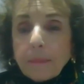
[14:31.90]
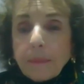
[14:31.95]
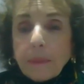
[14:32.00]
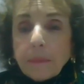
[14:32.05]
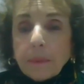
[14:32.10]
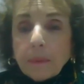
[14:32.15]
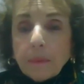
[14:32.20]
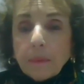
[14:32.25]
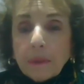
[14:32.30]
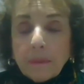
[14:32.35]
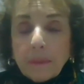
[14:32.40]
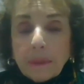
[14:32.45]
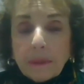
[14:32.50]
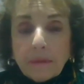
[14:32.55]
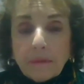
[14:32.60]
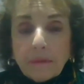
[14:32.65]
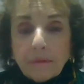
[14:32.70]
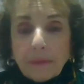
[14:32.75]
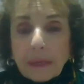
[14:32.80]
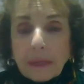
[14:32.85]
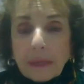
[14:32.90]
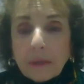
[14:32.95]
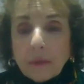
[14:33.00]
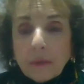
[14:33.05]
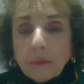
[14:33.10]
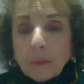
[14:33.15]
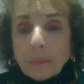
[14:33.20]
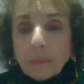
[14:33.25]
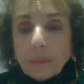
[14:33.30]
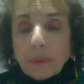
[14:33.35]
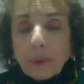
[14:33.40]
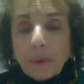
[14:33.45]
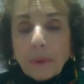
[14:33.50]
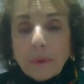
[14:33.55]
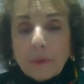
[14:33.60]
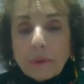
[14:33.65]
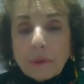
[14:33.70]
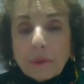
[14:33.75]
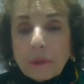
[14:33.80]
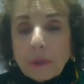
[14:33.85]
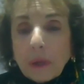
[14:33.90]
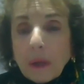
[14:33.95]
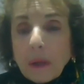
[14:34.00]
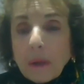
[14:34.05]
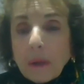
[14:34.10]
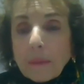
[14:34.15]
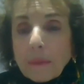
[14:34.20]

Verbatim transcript: people would have been afraid to approach,